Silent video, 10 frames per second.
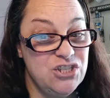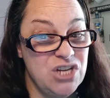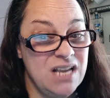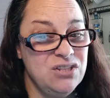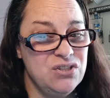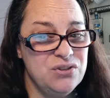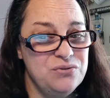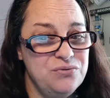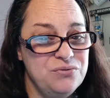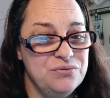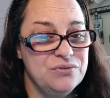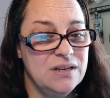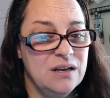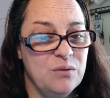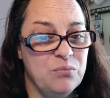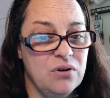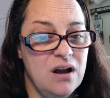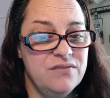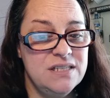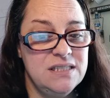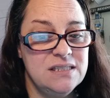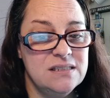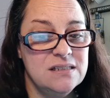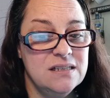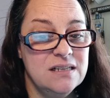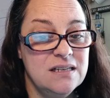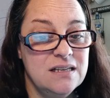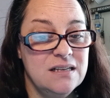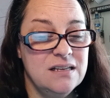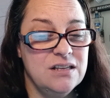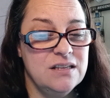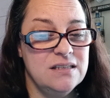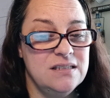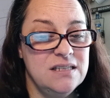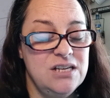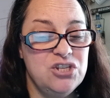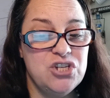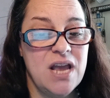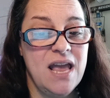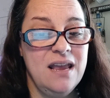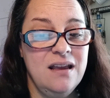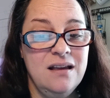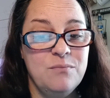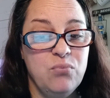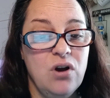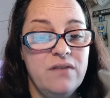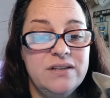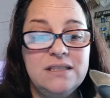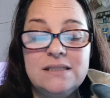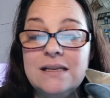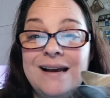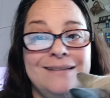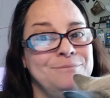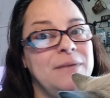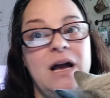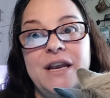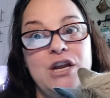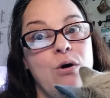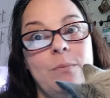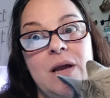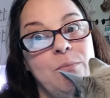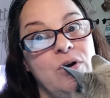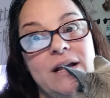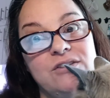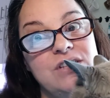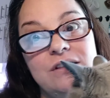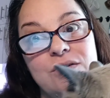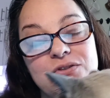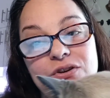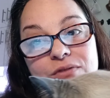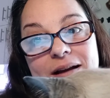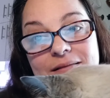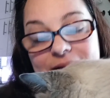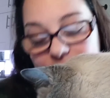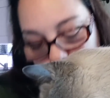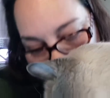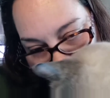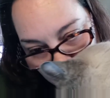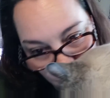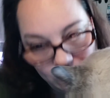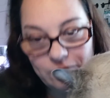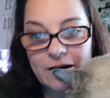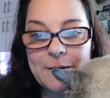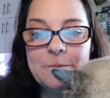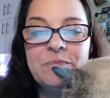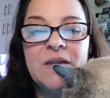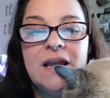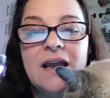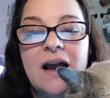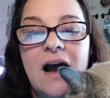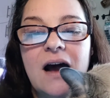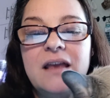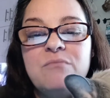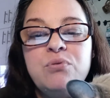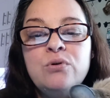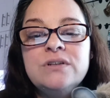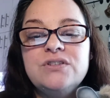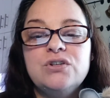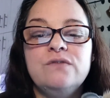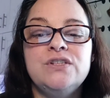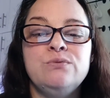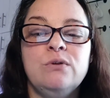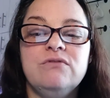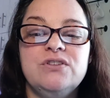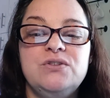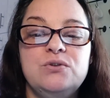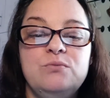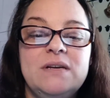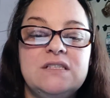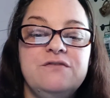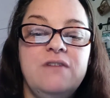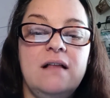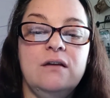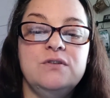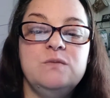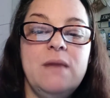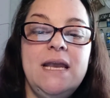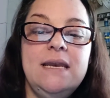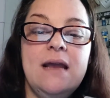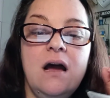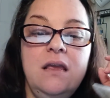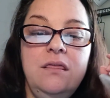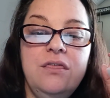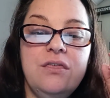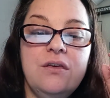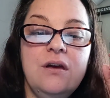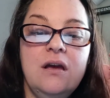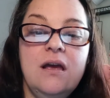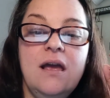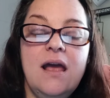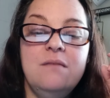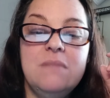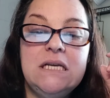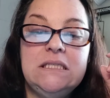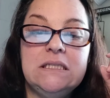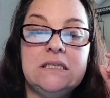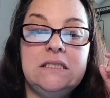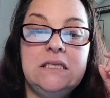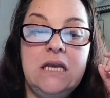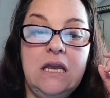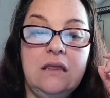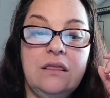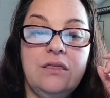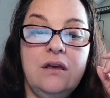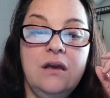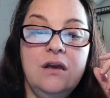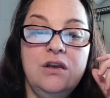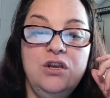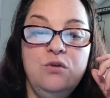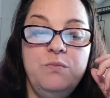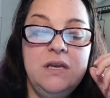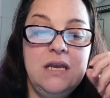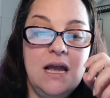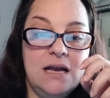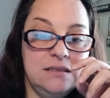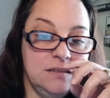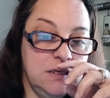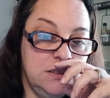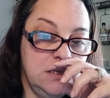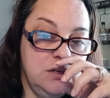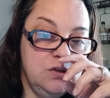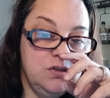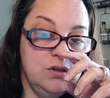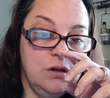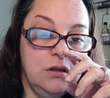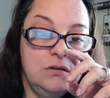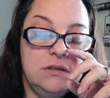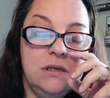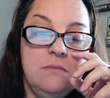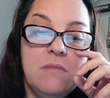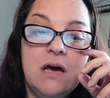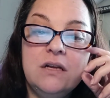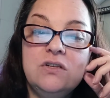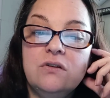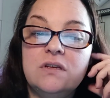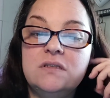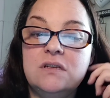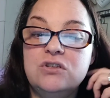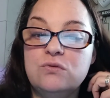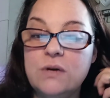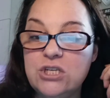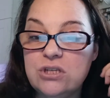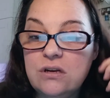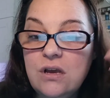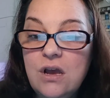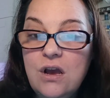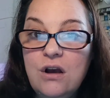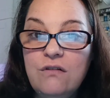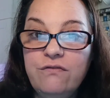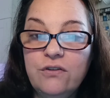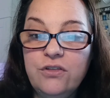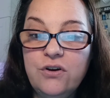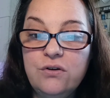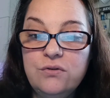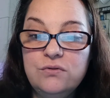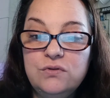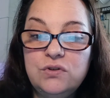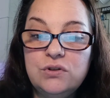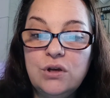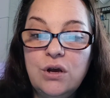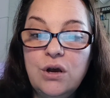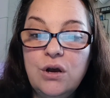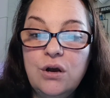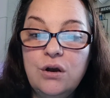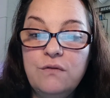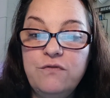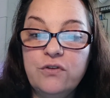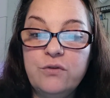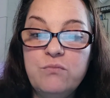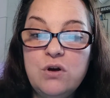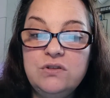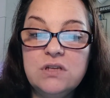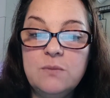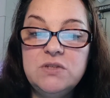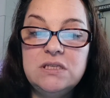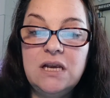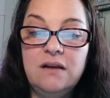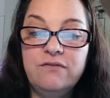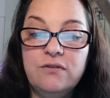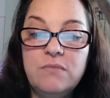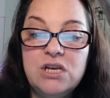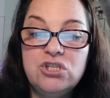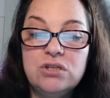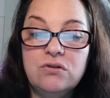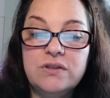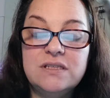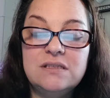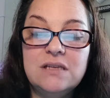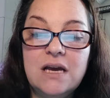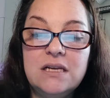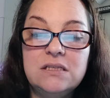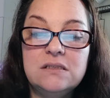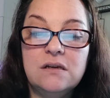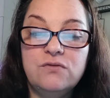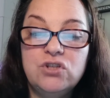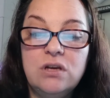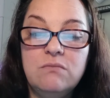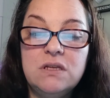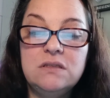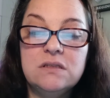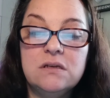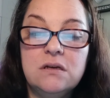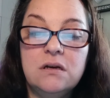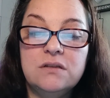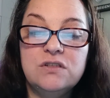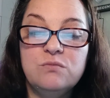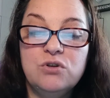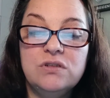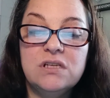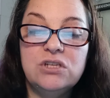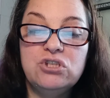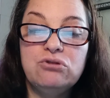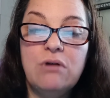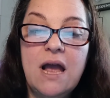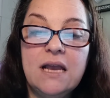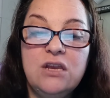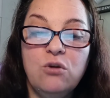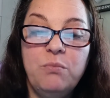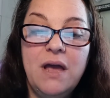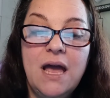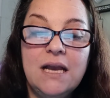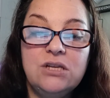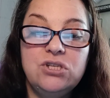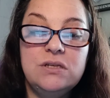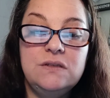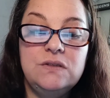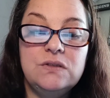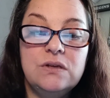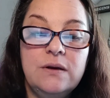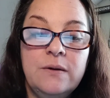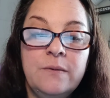Jiangsu Province, Zhejiang Province. I know I'm not pronouncing those correctly, right? Import service will resume as follows. May 9th and May 16th. UPS continues to closely monitor the situation. For the most up-to-date information on the status of shipments, customers can track your packages.